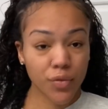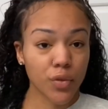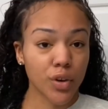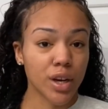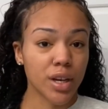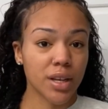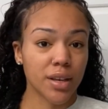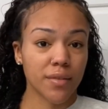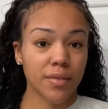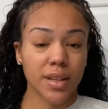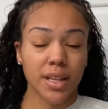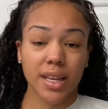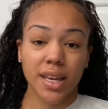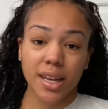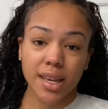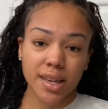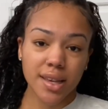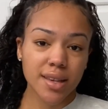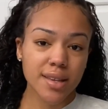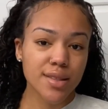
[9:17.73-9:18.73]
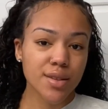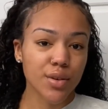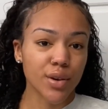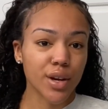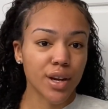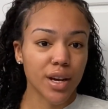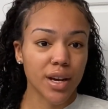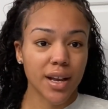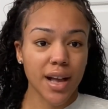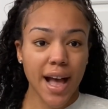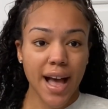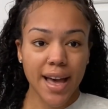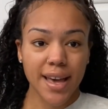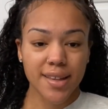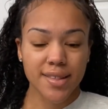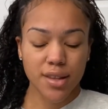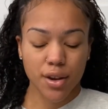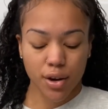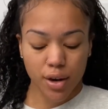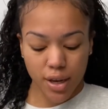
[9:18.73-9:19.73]
for any of the ladies or
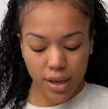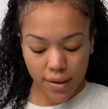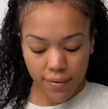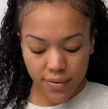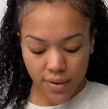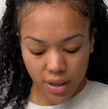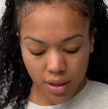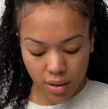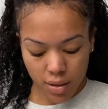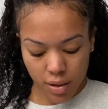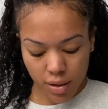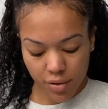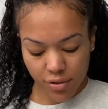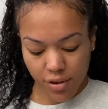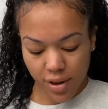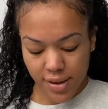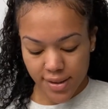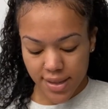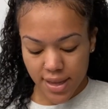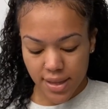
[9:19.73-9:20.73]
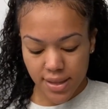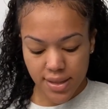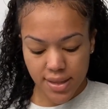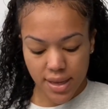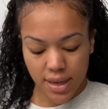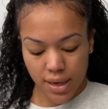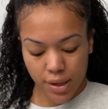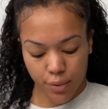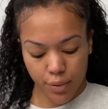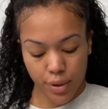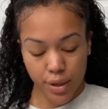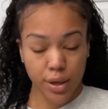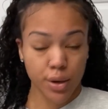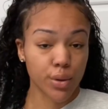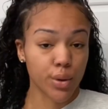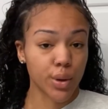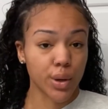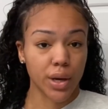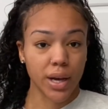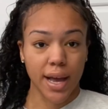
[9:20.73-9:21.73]
guys that are gifting lingerie sets to anyone
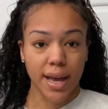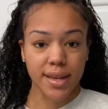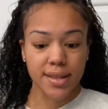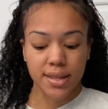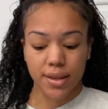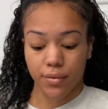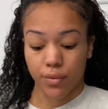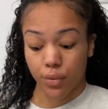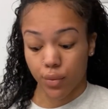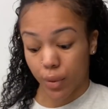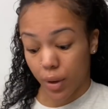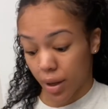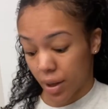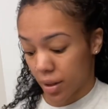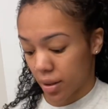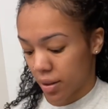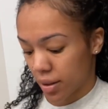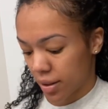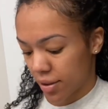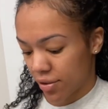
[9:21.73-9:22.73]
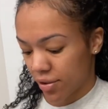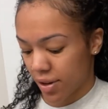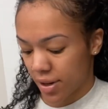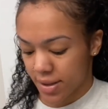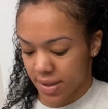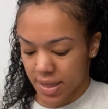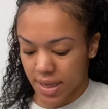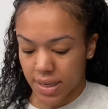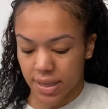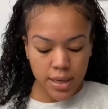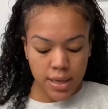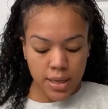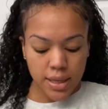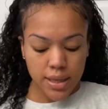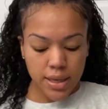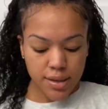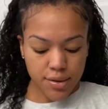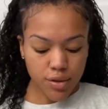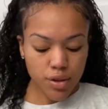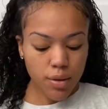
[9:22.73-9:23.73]
or guys even wearing lingerie sets.
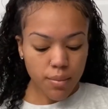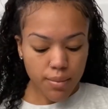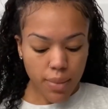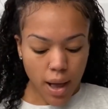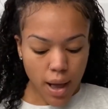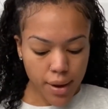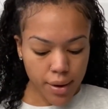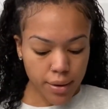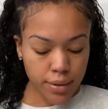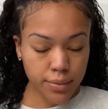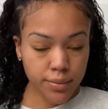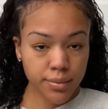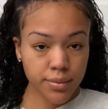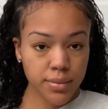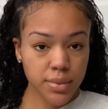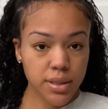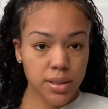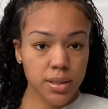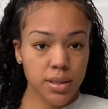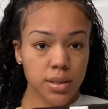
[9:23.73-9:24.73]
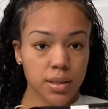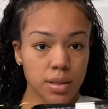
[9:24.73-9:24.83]
These are the bottoms.